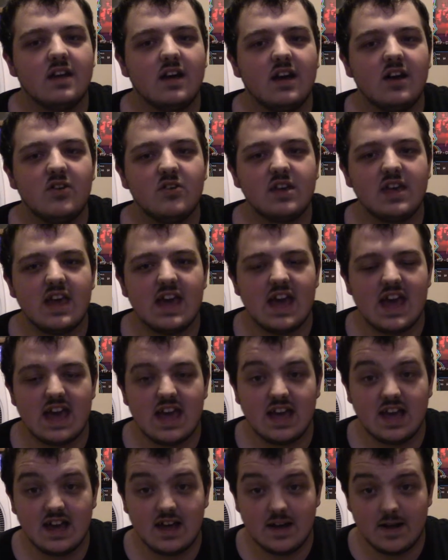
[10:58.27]

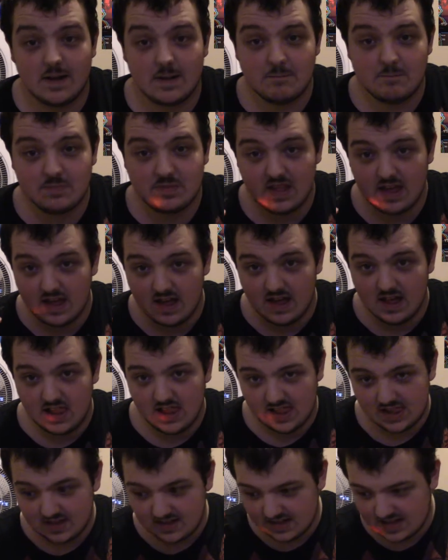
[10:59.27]
Okay,
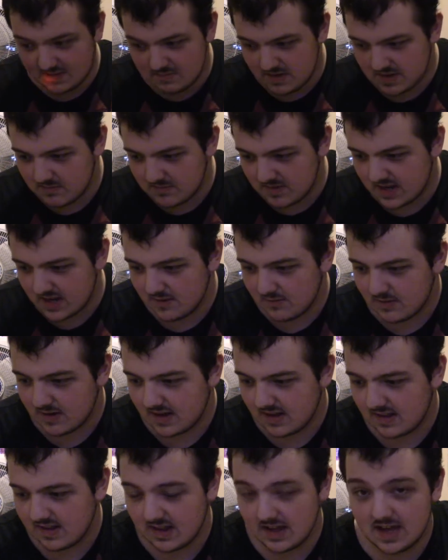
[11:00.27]
give me a minute
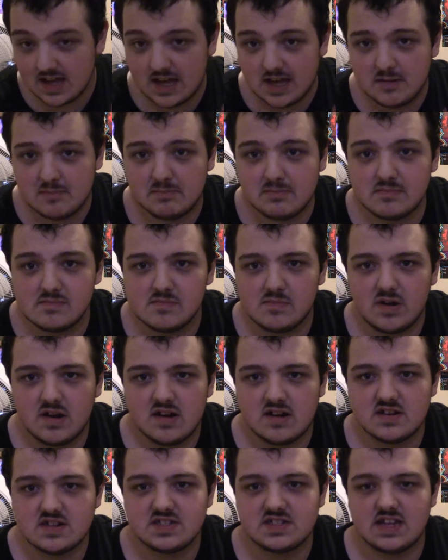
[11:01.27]
while I
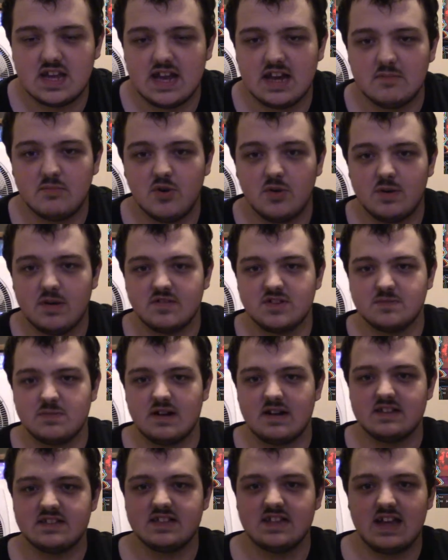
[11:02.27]
parse an appropriate
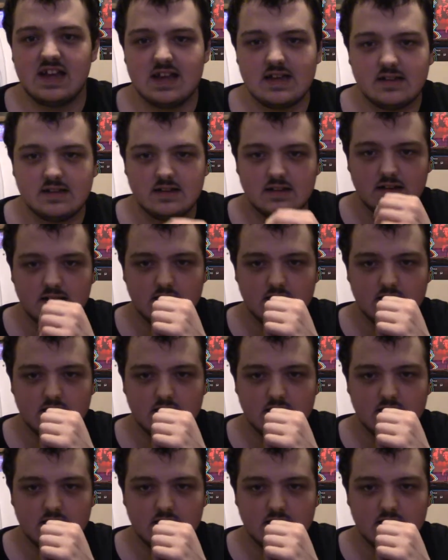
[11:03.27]
response to that.